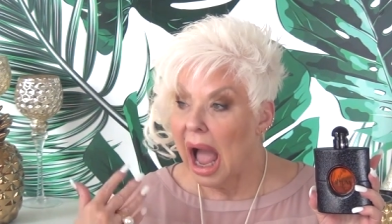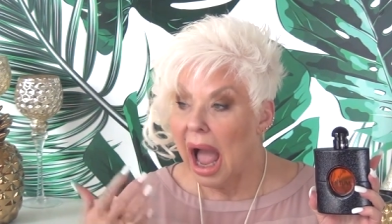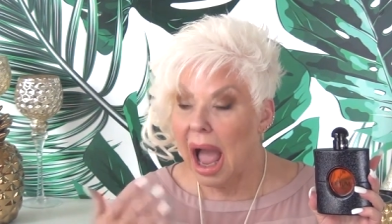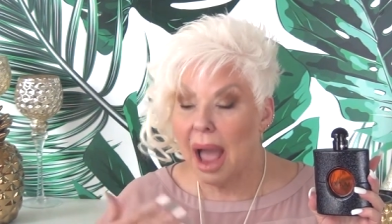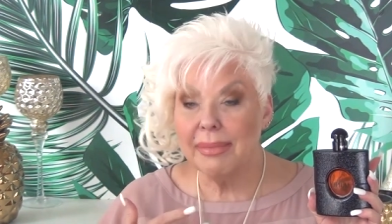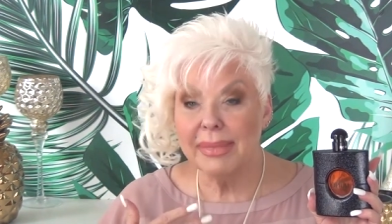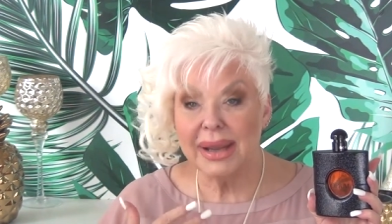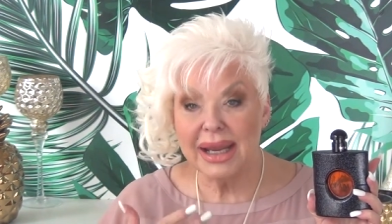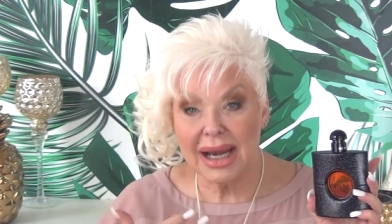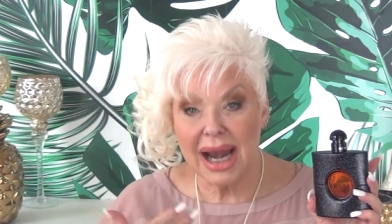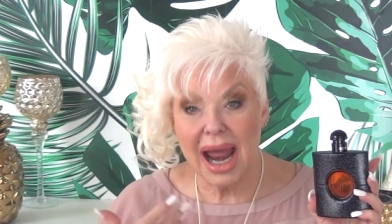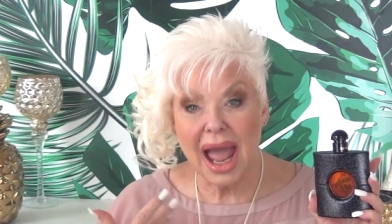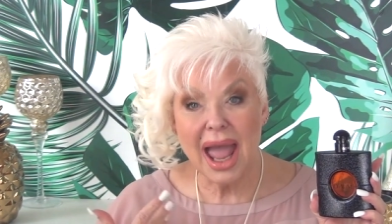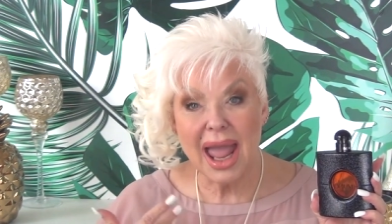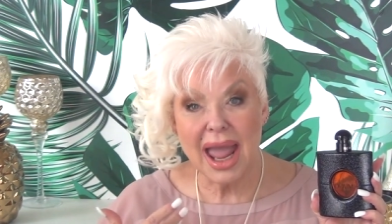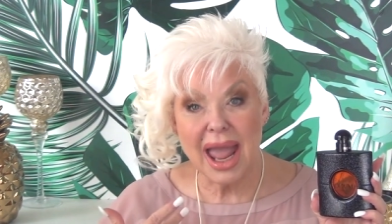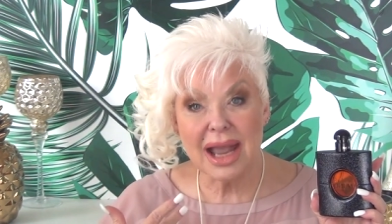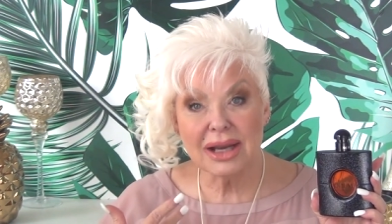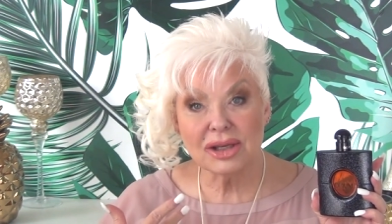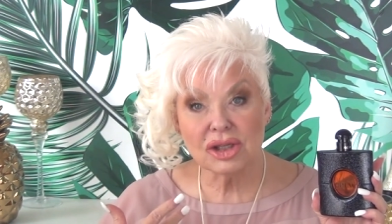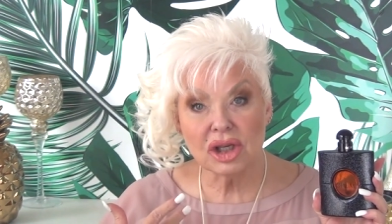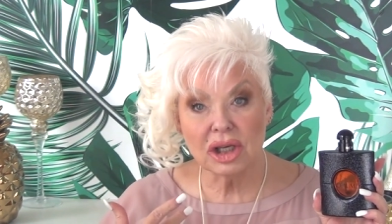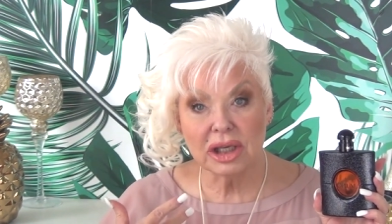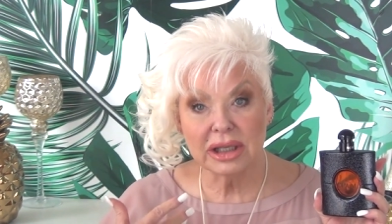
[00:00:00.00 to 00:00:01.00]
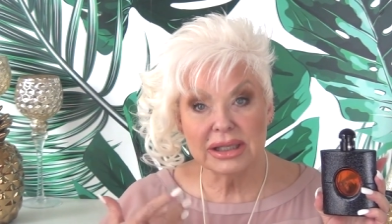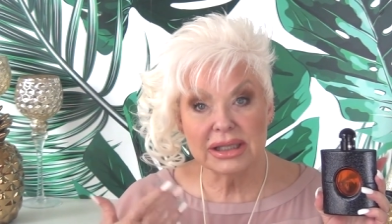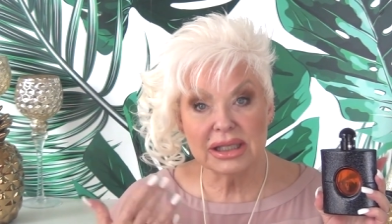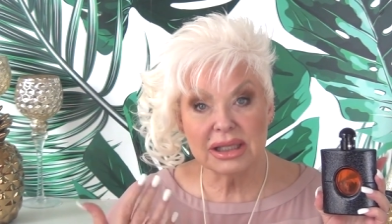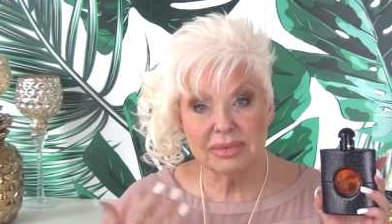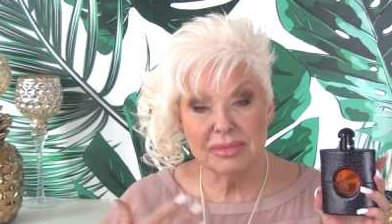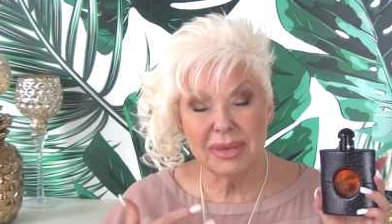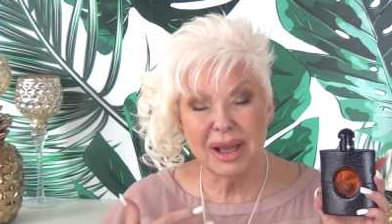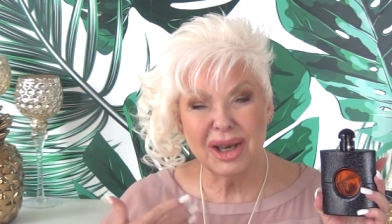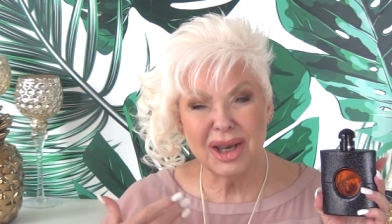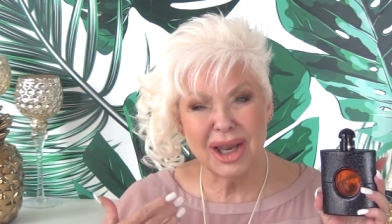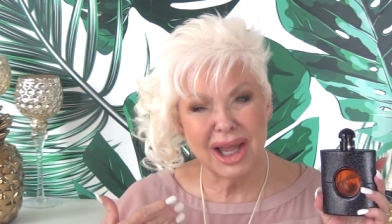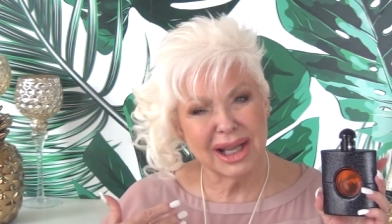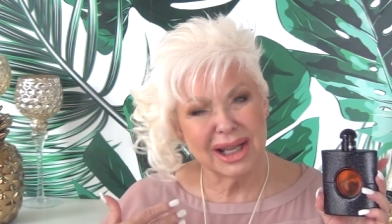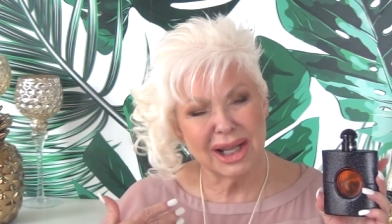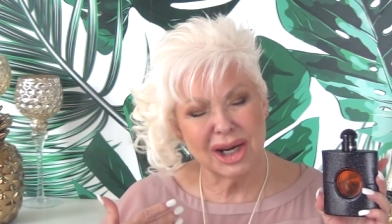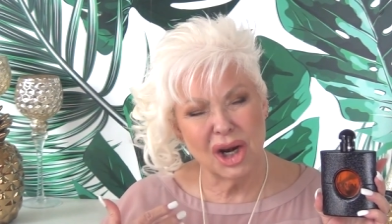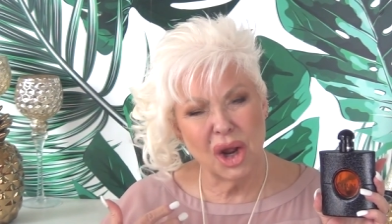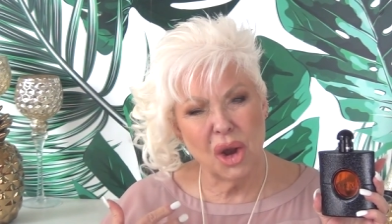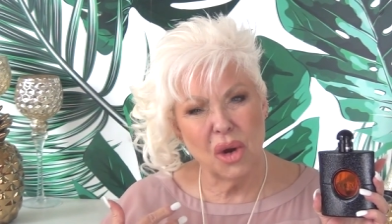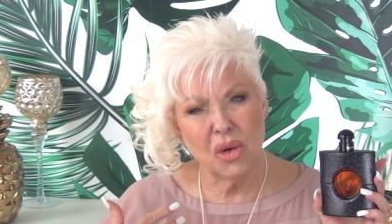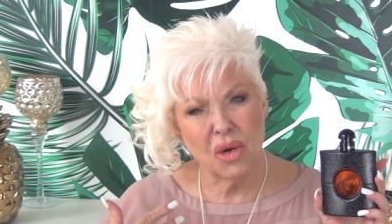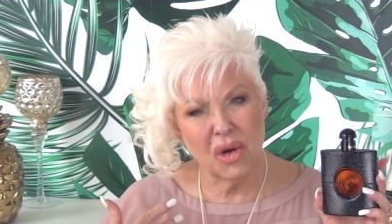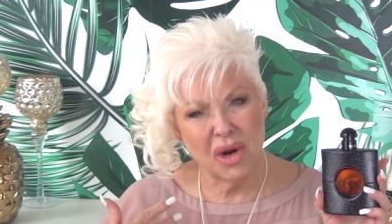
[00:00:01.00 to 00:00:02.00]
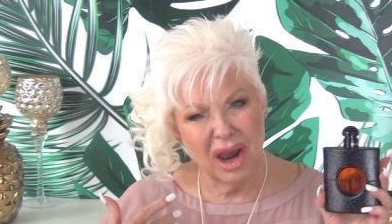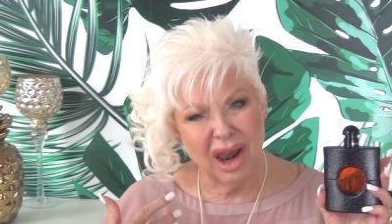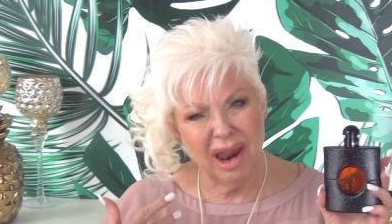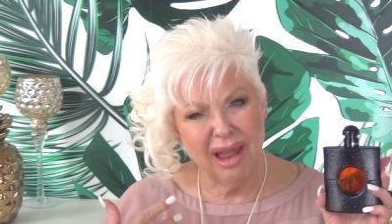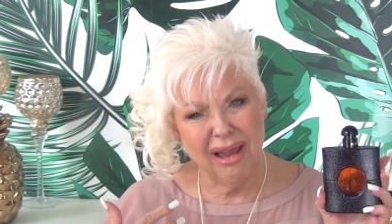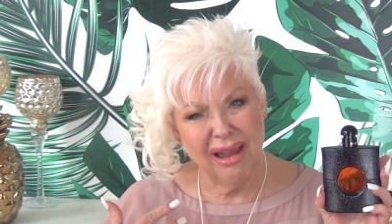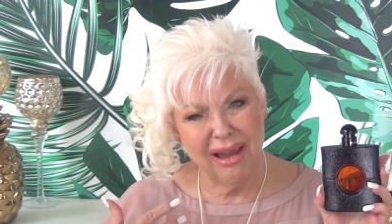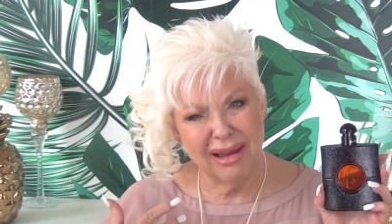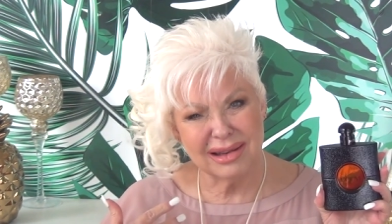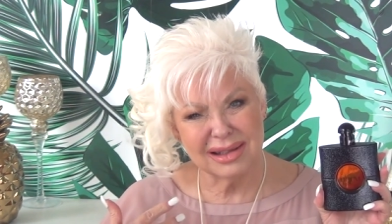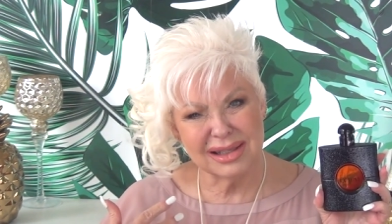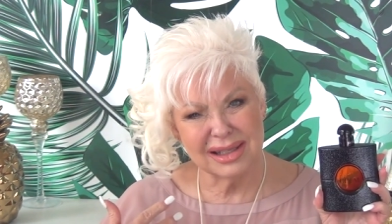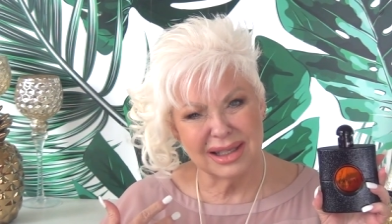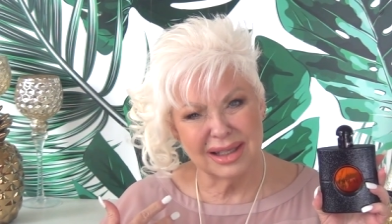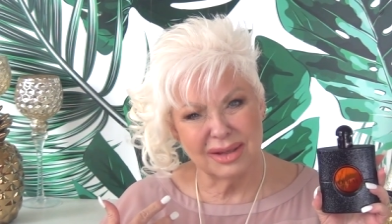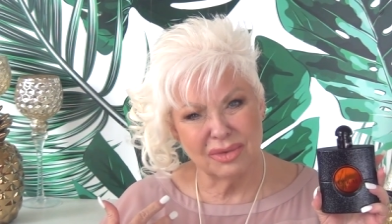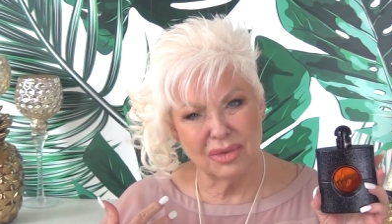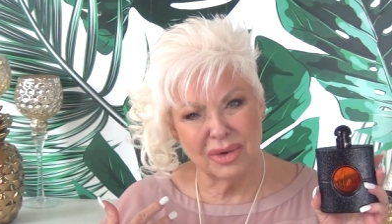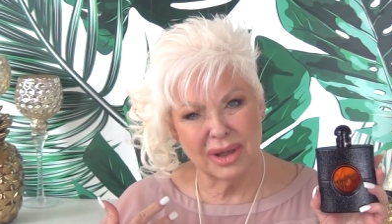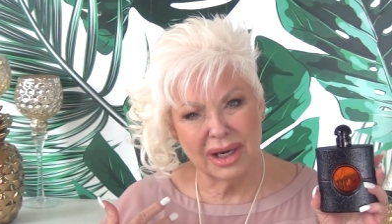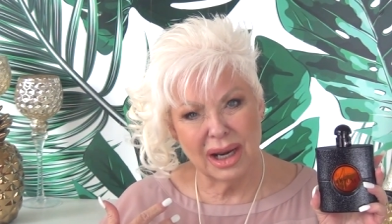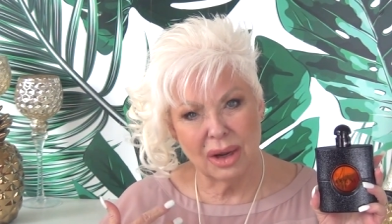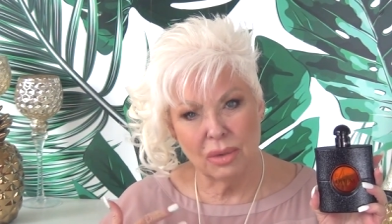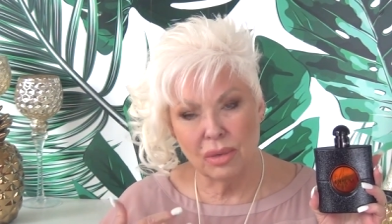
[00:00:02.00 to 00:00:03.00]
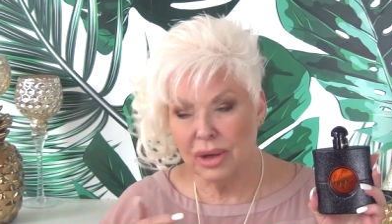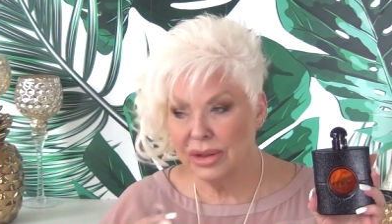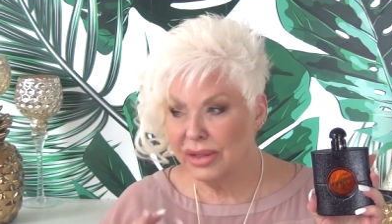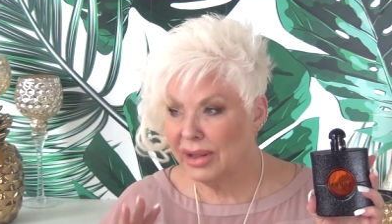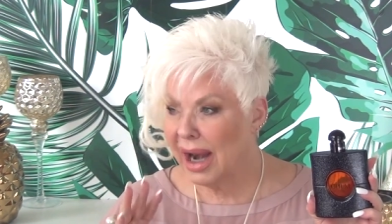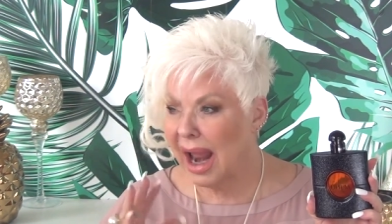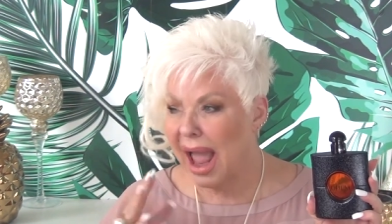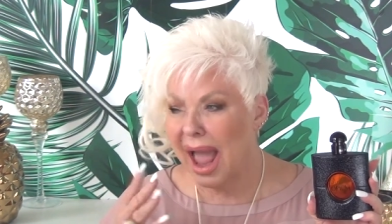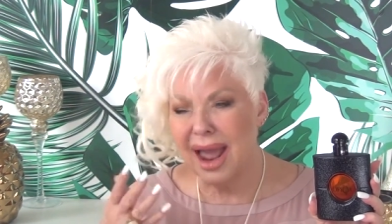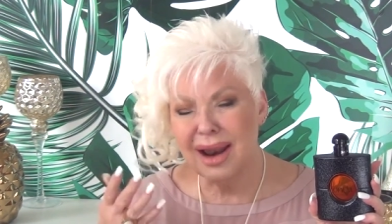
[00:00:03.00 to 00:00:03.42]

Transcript: I mean, I actually smell like an old closet when I wear that.